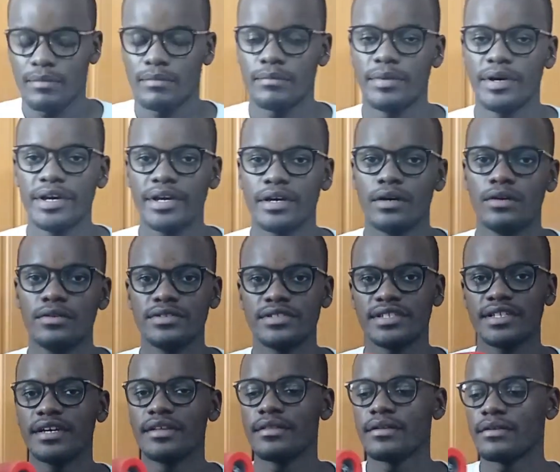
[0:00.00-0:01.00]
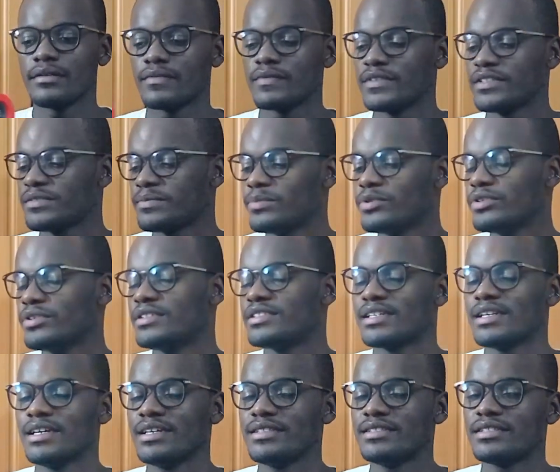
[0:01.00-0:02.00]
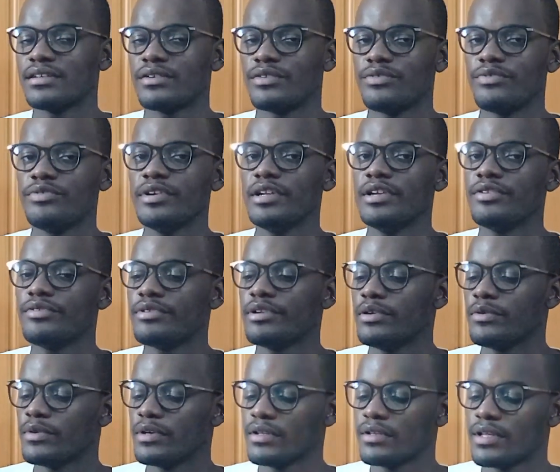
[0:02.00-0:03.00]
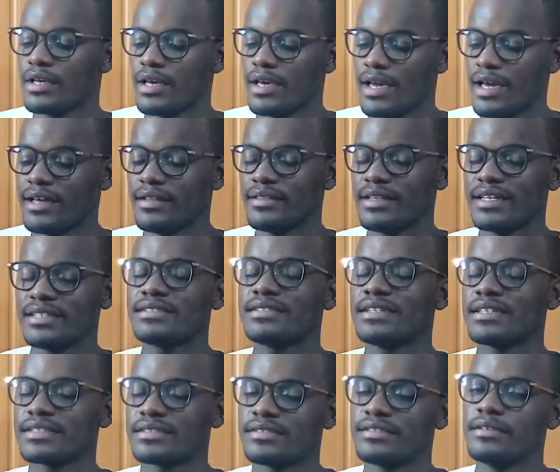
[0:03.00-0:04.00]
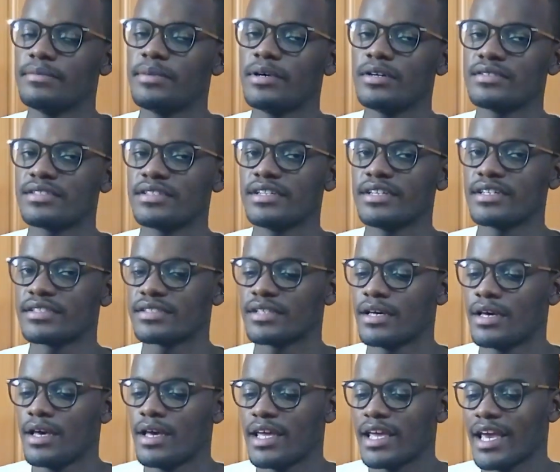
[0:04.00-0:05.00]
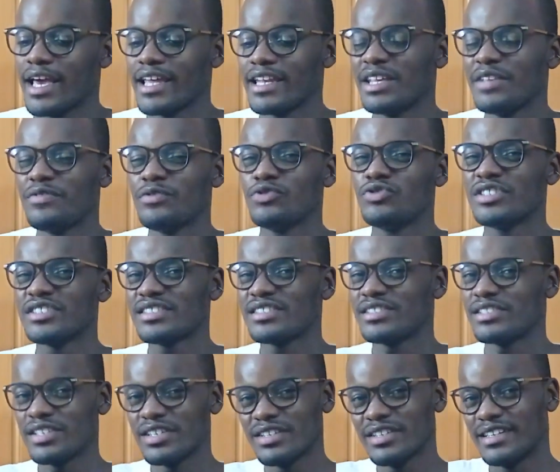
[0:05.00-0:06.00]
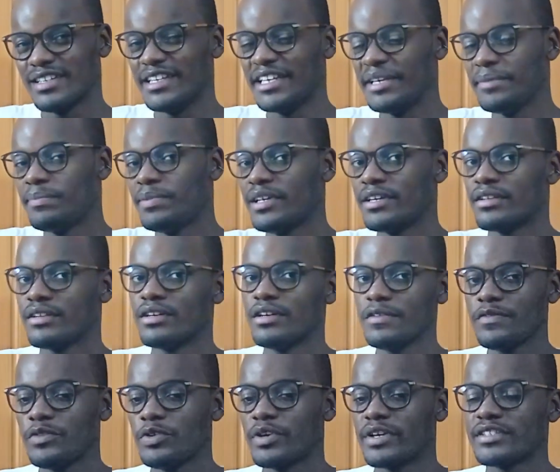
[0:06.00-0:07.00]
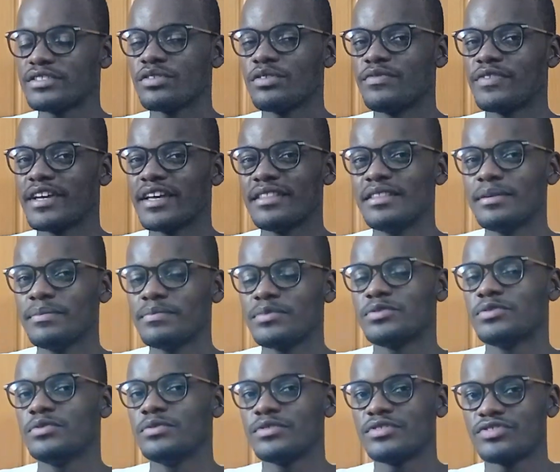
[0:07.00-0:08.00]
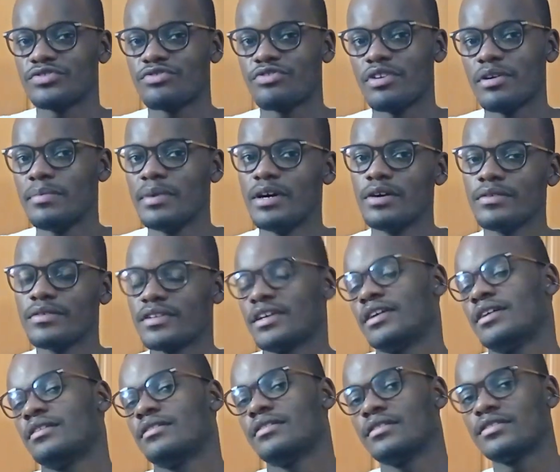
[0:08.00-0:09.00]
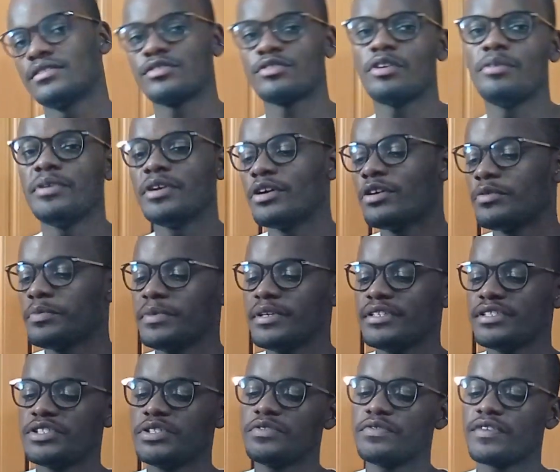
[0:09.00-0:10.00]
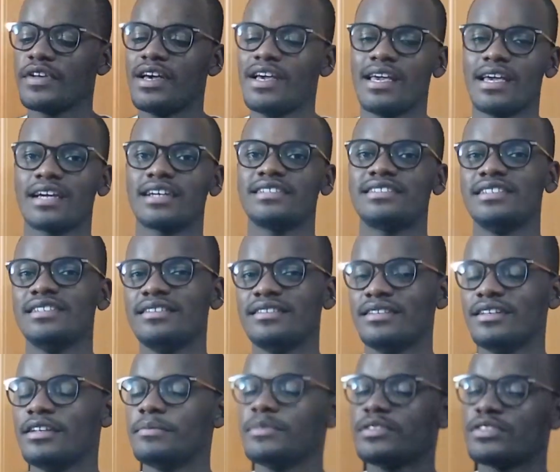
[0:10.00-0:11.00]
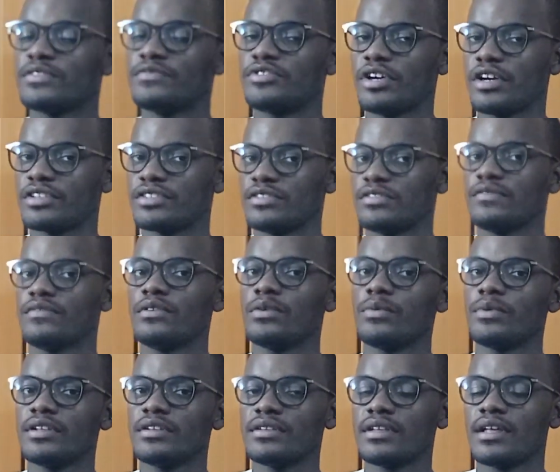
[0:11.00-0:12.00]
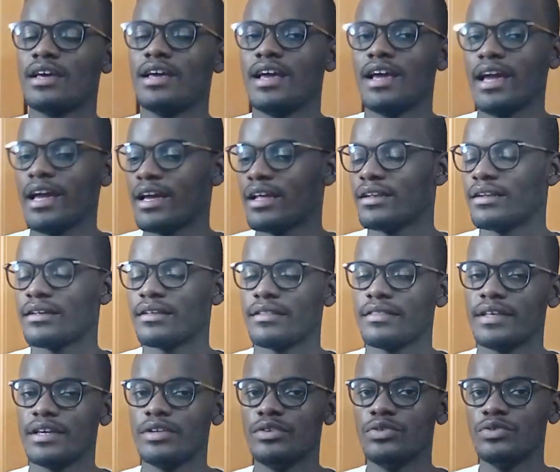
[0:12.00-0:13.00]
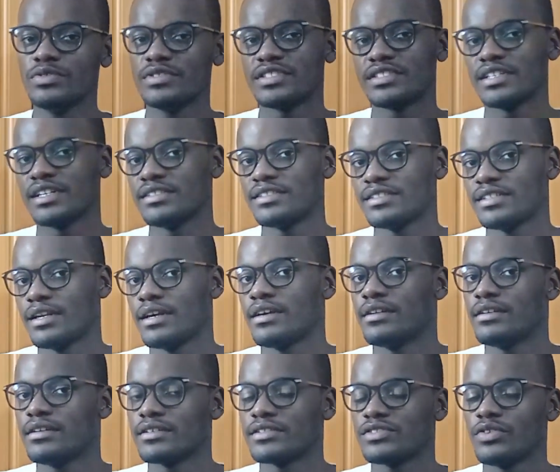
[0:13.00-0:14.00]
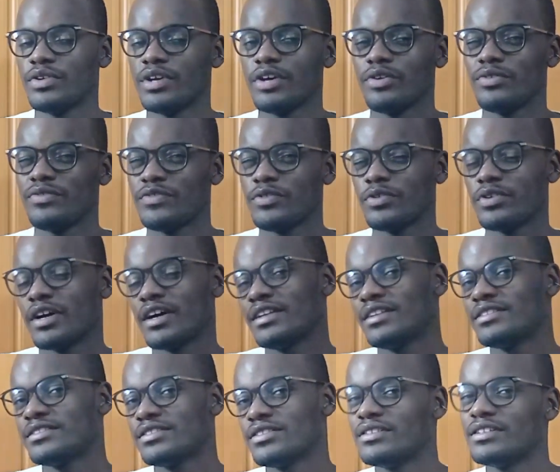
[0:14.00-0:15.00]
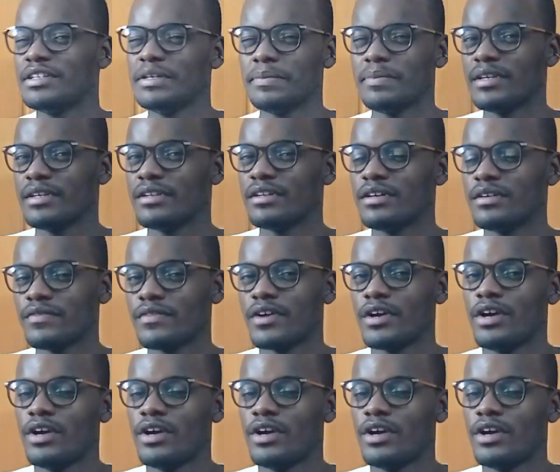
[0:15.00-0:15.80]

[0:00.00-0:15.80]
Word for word: But yeah, altogether, this board slides really, really well, and that's thanks to the Powell snakes. And if you just turn deeply enough, you can sort of get them to scrub out, and scrubbing out means you've exceeded the limits of traction of the wheel, and they do start sliding. So yeah, if you can't turn deeply enough,